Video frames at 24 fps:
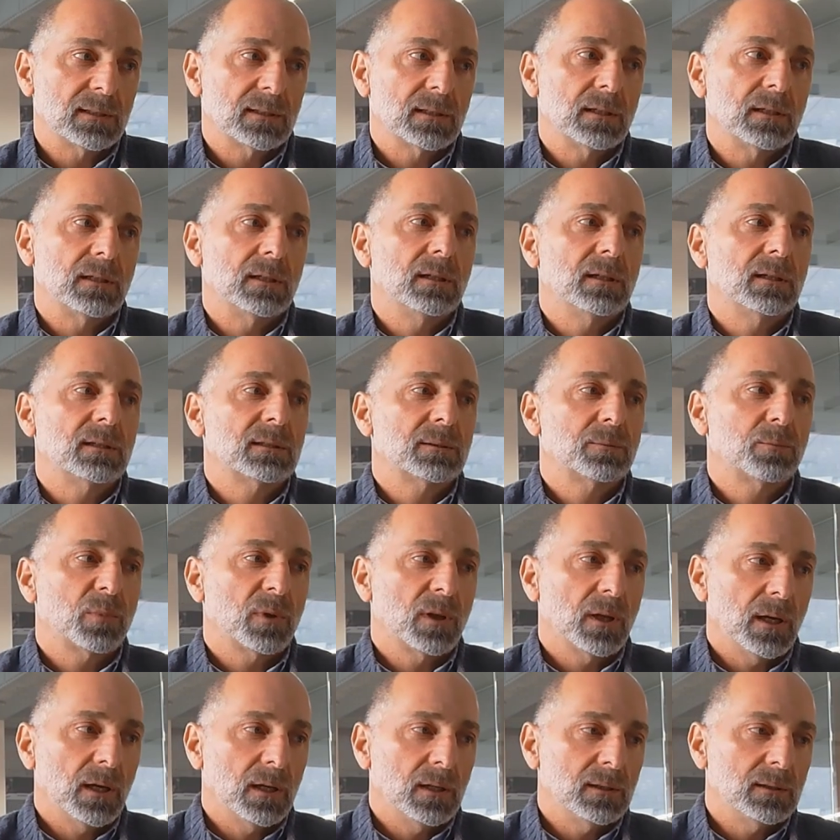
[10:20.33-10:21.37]
And he
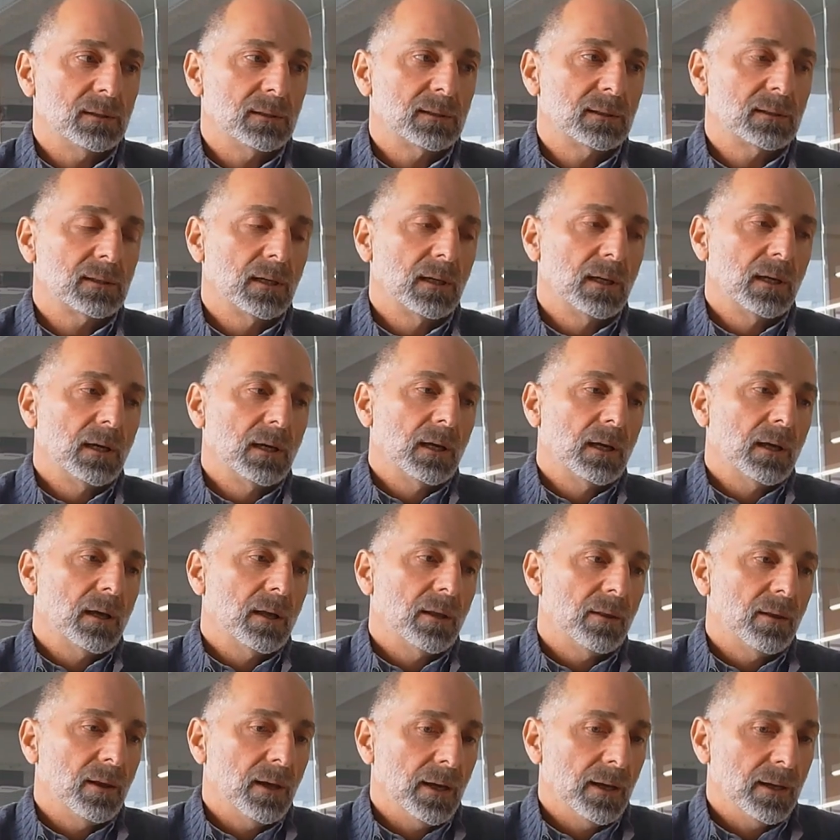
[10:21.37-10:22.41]
explains
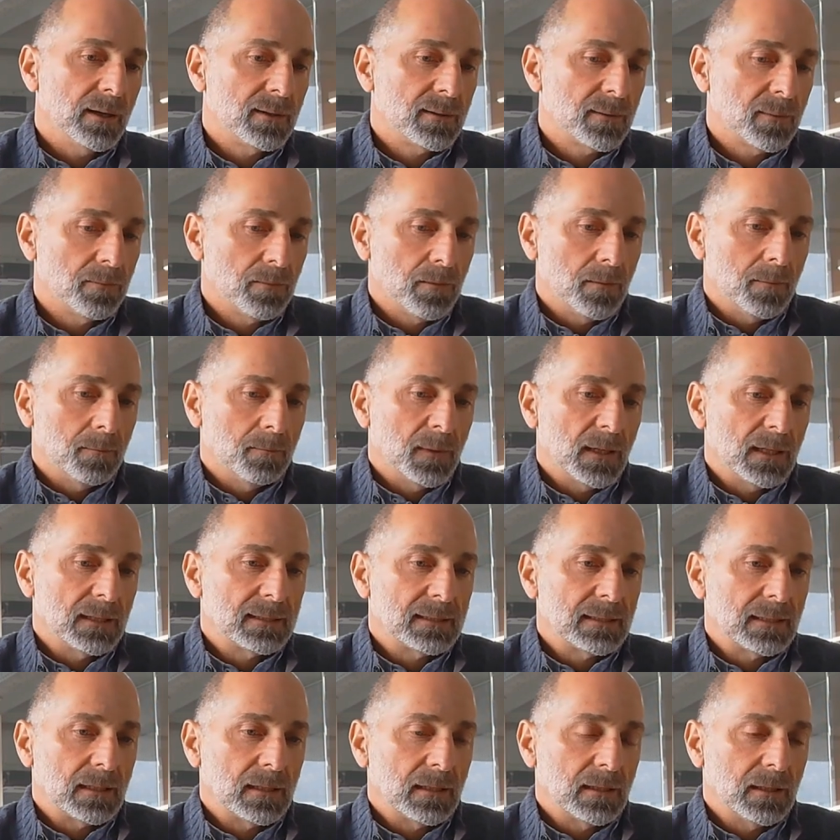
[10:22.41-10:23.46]
that
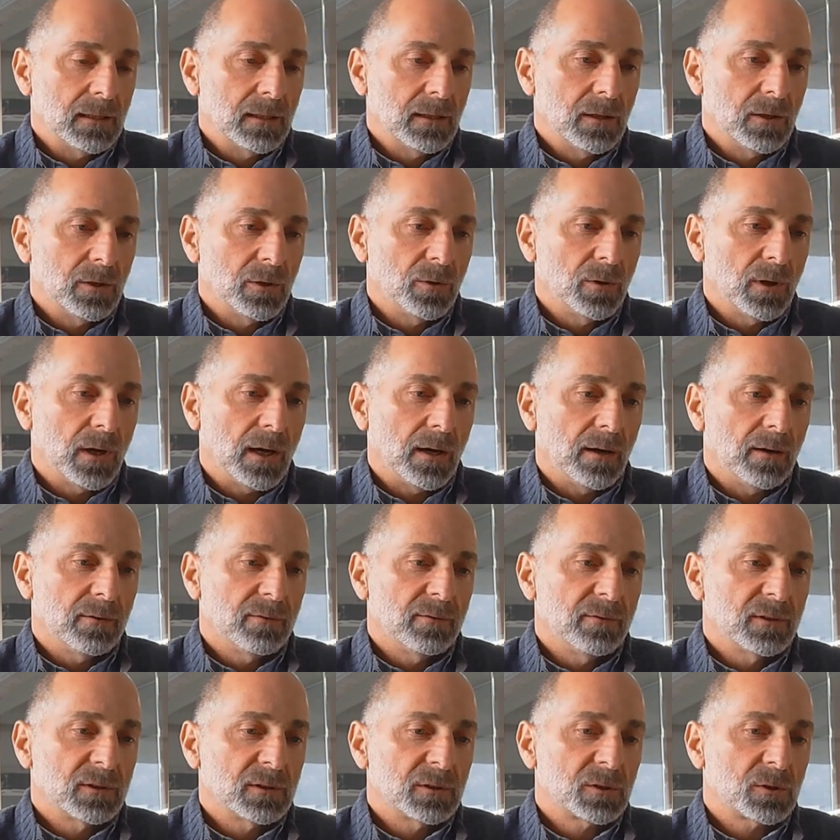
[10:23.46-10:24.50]
basically you
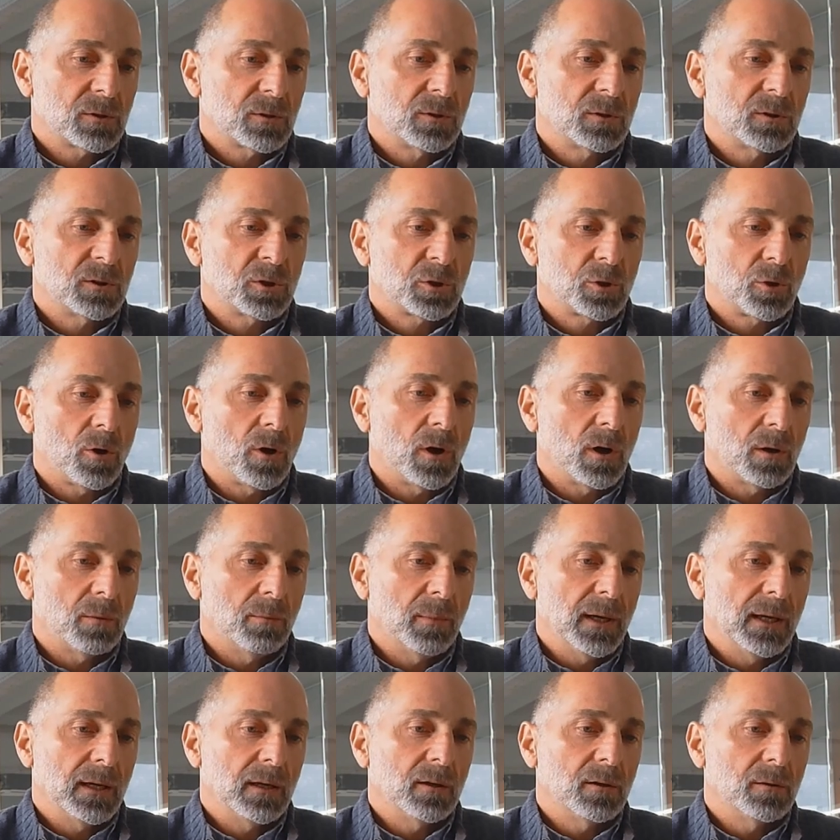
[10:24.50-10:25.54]
have certain
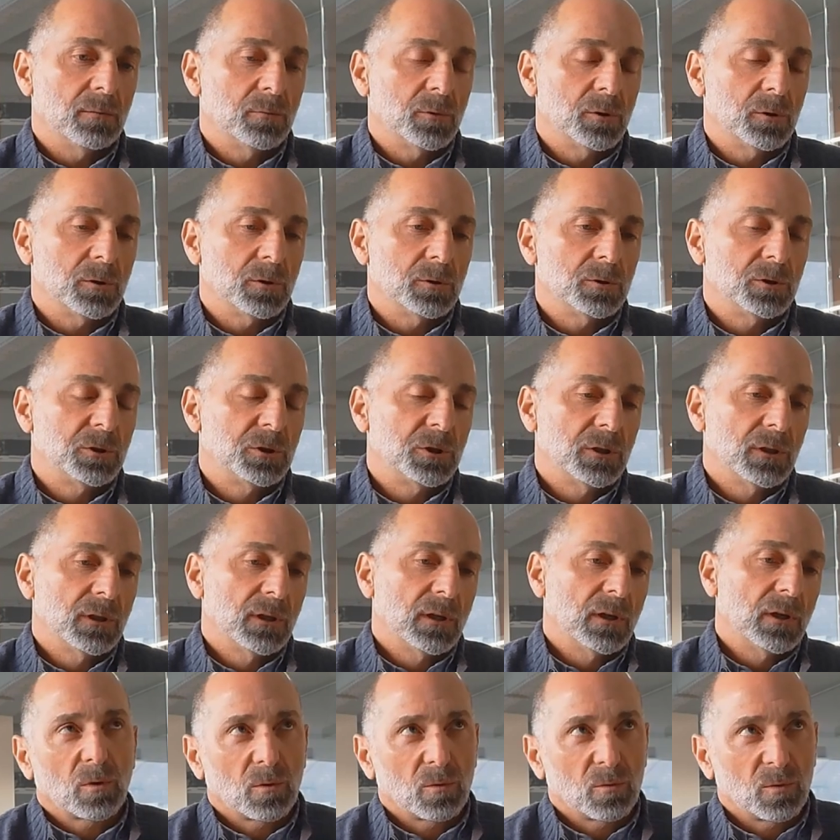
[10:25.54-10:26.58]
strongmen emerge
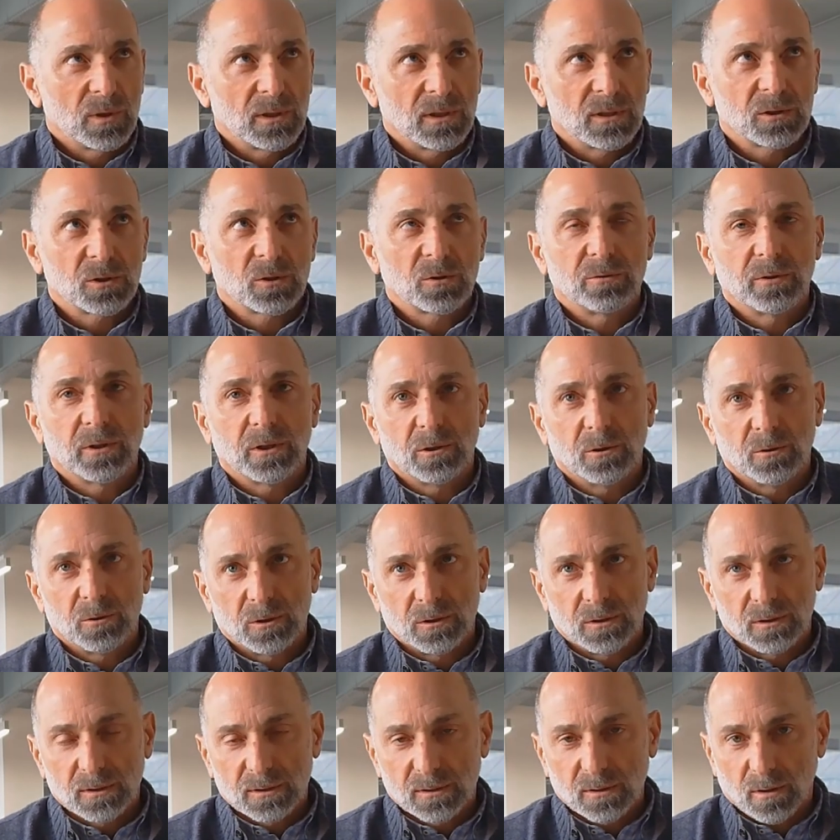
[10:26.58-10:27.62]
when the Soviet Union
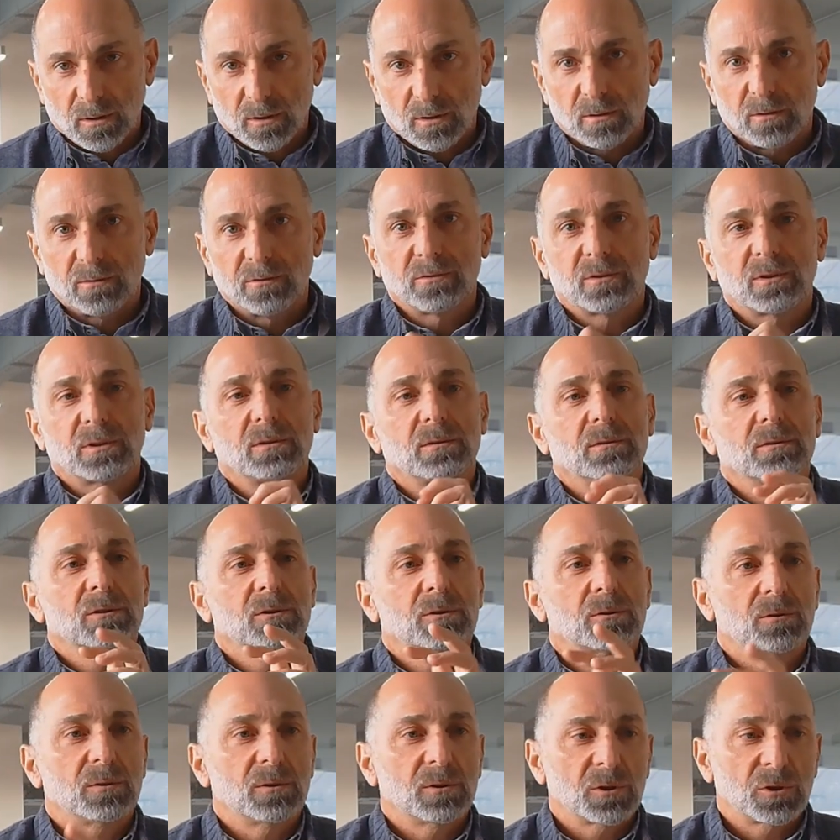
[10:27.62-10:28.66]
dissolved.
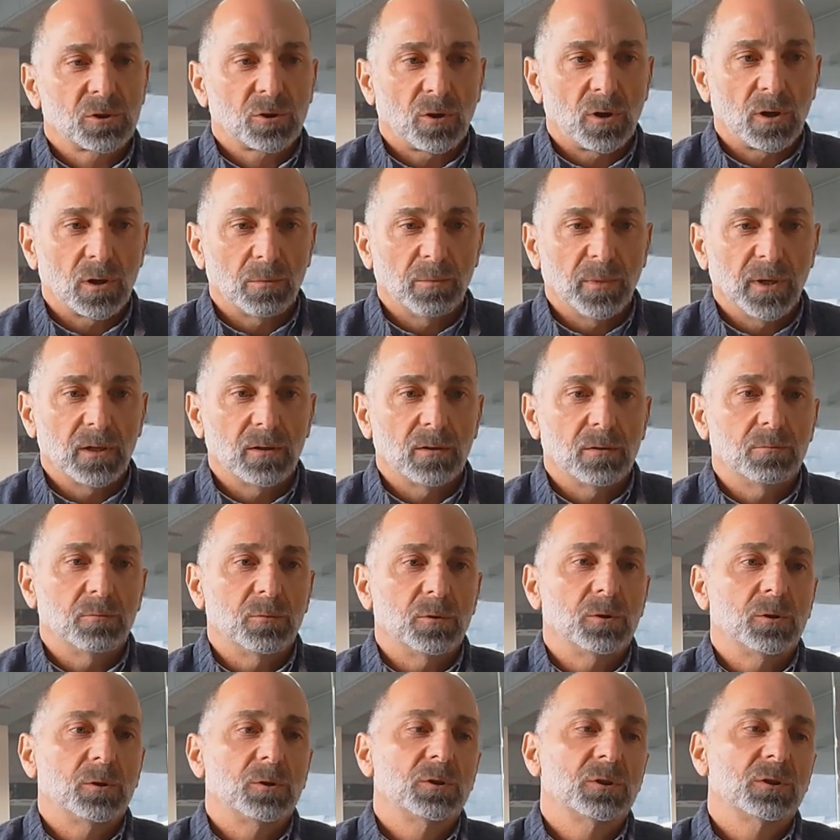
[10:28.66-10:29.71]
Certain strongmen
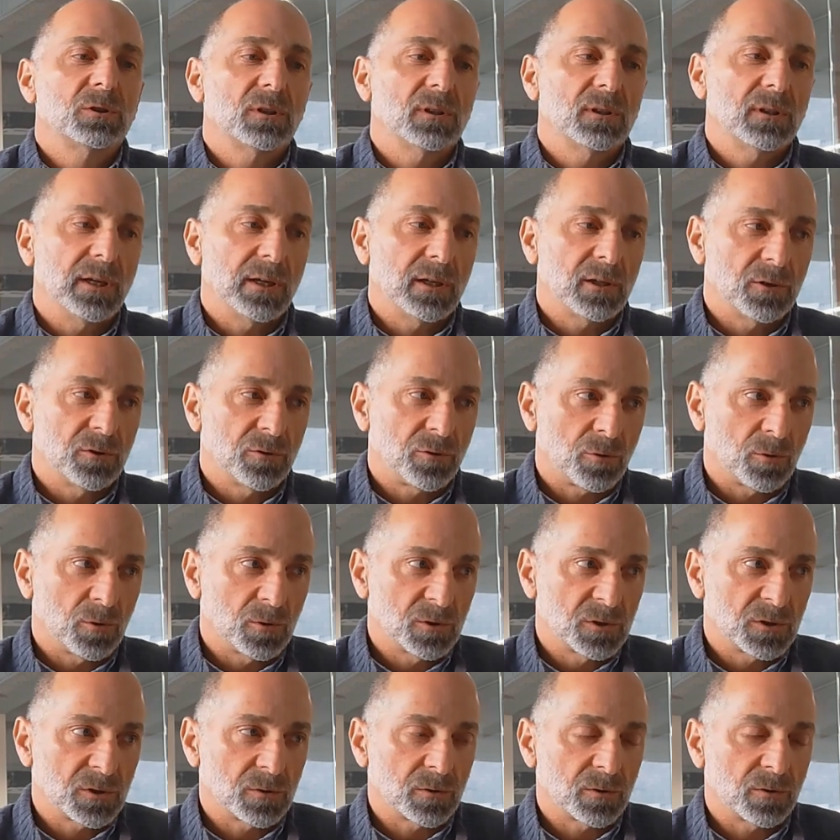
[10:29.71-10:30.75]
emerged that they controlled
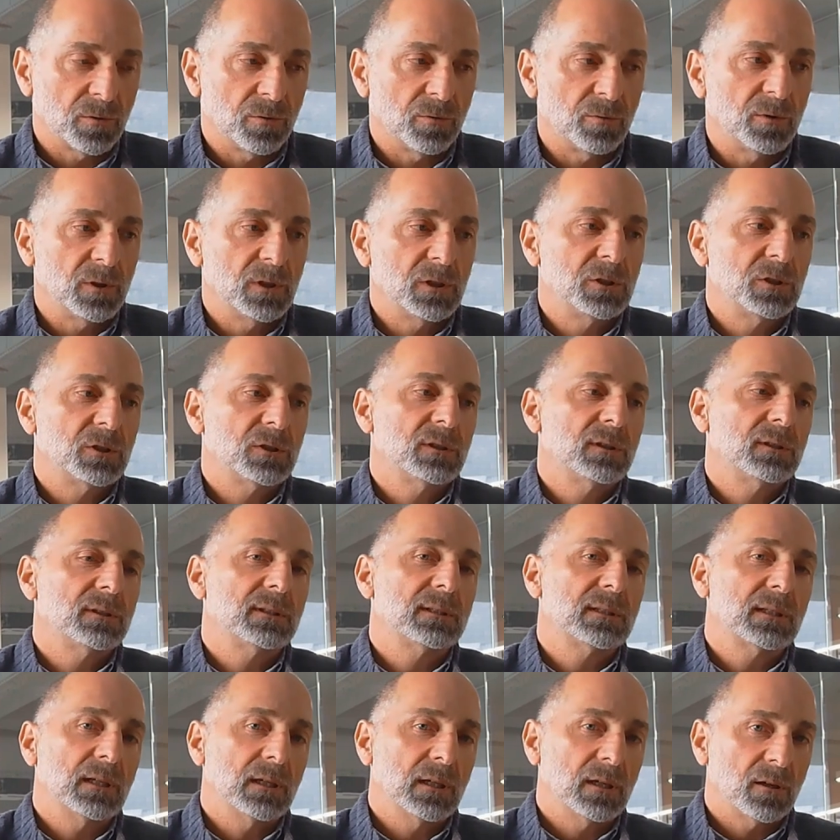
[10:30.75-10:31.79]
certain
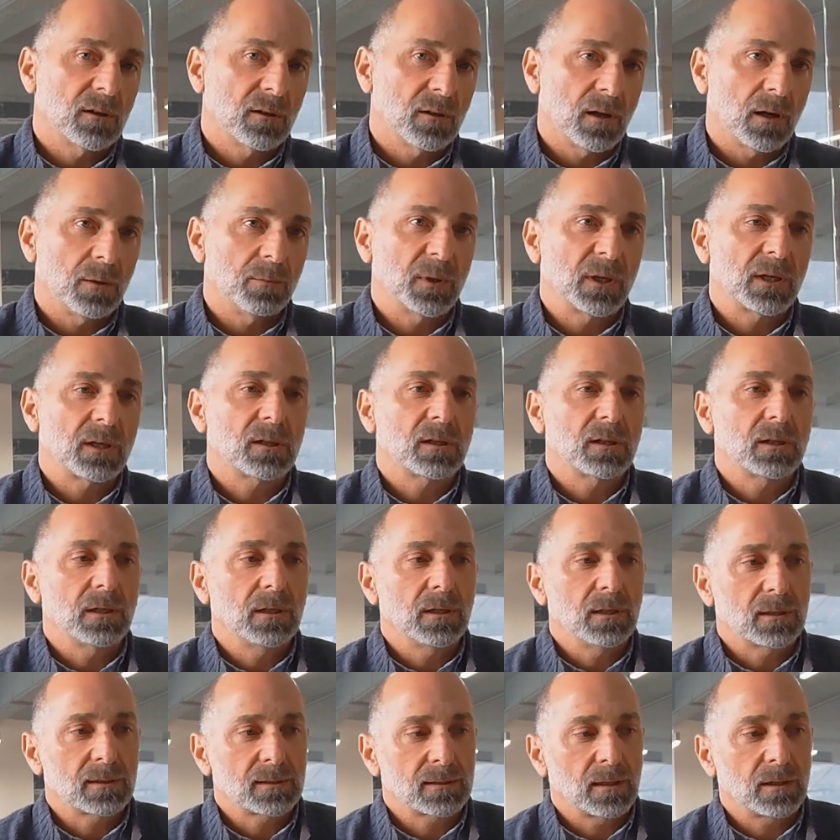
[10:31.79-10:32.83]
regions, economically,
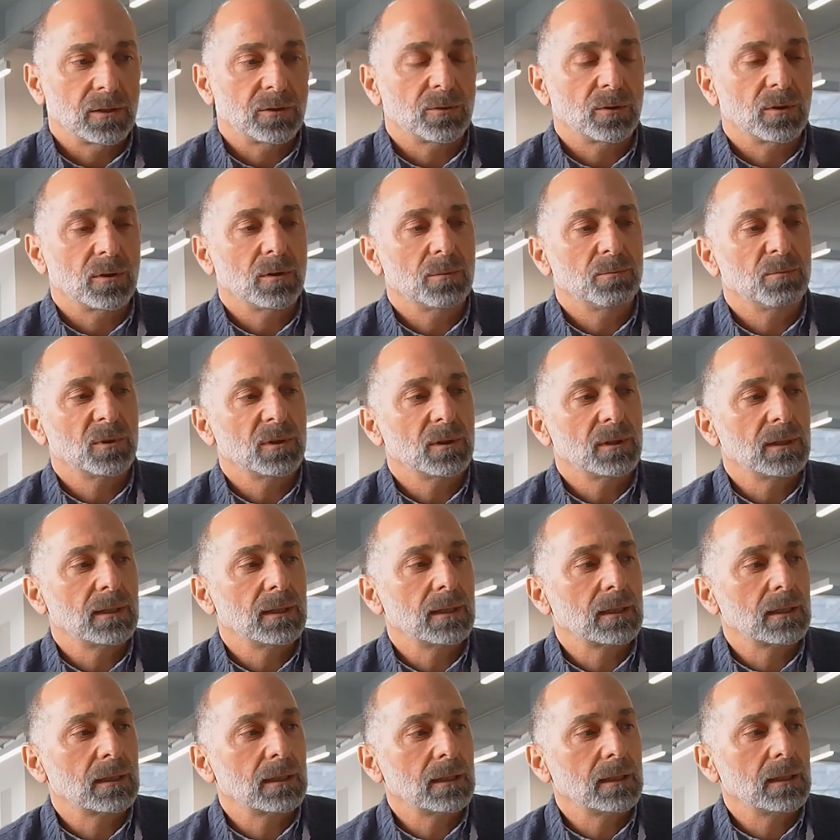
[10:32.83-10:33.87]
etc.,
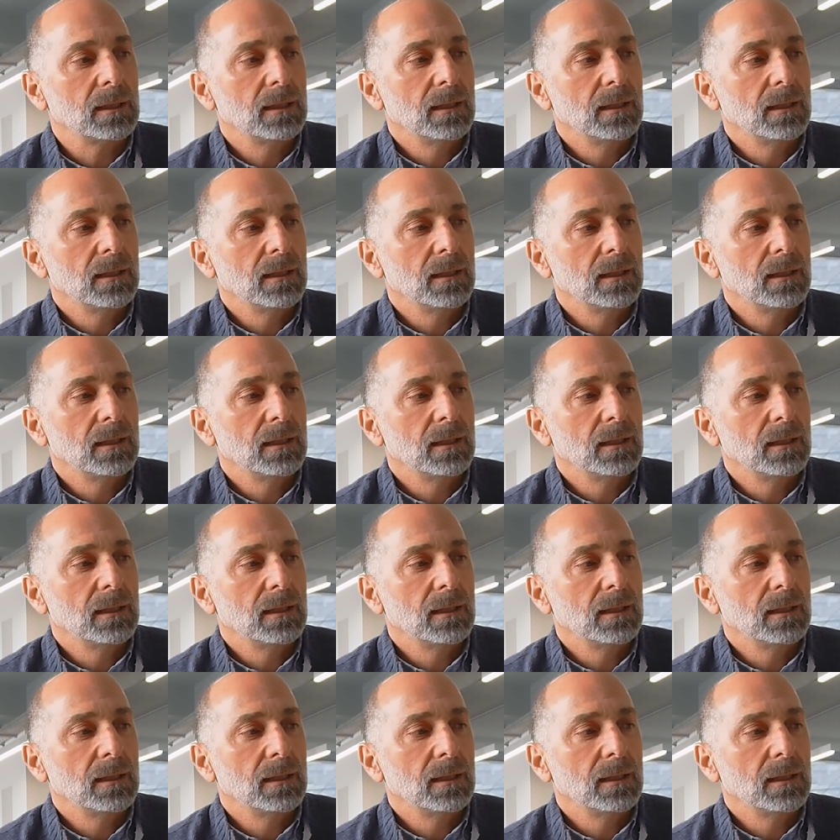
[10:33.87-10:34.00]
politically,